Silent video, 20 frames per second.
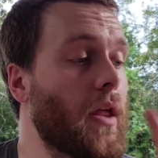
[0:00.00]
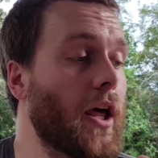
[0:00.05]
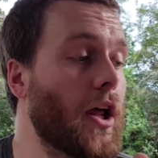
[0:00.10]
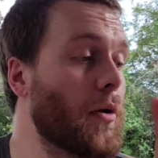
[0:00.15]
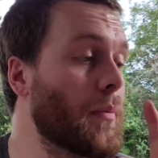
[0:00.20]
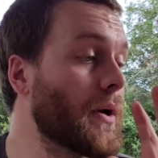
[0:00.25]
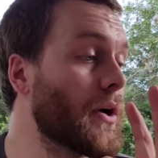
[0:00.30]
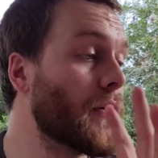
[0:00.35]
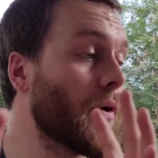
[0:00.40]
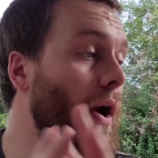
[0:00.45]

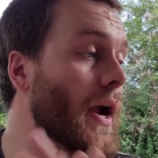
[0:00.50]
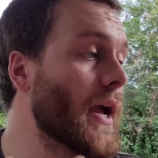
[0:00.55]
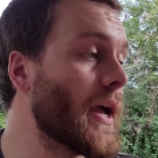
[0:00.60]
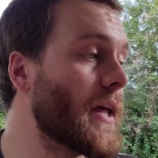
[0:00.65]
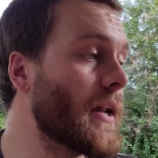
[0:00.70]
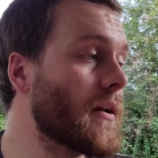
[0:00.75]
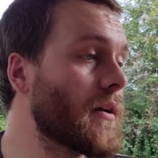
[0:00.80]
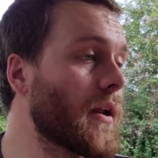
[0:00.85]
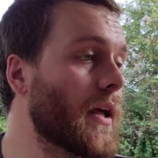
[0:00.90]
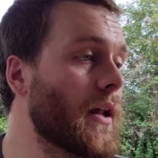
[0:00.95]
it'll be great,
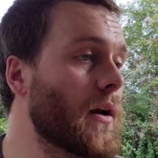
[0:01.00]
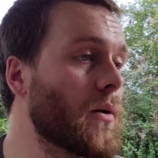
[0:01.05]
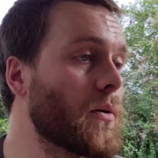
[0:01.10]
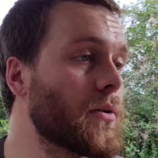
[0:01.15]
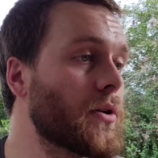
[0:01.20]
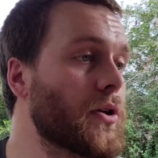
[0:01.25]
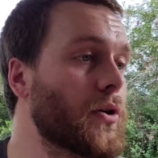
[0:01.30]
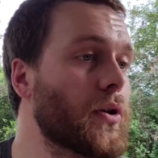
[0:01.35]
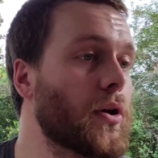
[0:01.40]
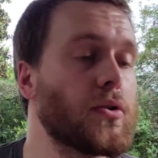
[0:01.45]
and it'll
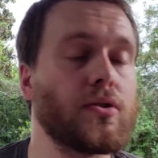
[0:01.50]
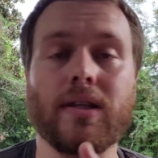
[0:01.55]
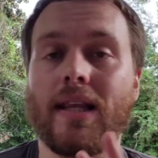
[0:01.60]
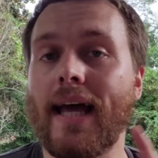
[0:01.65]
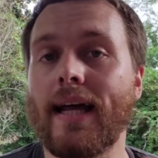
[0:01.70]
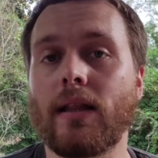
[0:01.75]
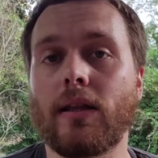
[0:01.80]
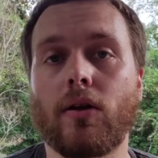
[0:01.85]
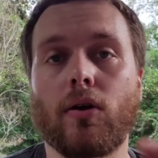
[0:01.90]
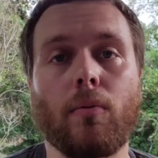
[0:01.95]
do those
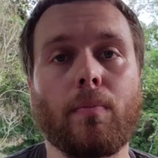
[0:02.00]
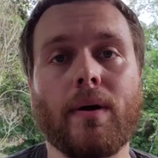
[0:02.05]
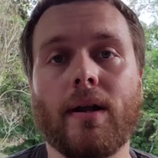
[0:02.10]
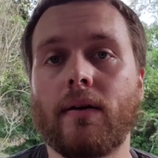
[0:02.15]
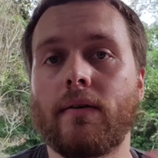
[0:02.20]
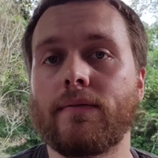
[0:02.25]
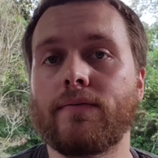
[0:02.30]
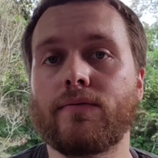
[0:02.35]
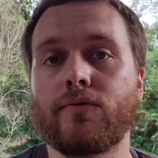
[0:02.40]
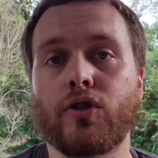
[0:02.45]
light little bit
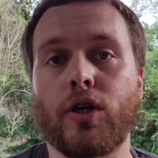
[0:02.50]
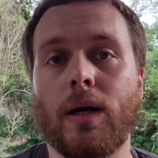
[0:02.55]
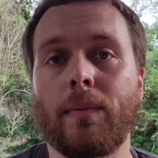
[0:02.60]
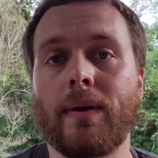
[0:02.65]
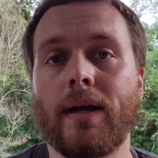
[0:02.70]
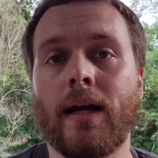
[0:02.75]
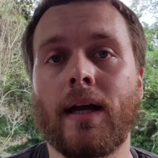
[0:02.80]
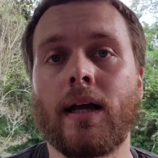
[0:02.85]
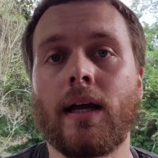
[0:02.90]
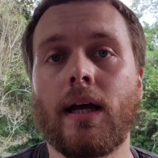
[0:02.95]
of
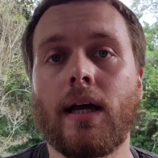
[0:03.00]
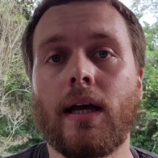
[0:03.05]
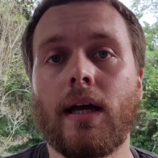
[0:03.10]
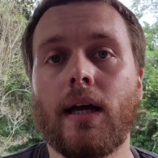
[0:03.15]
trimming.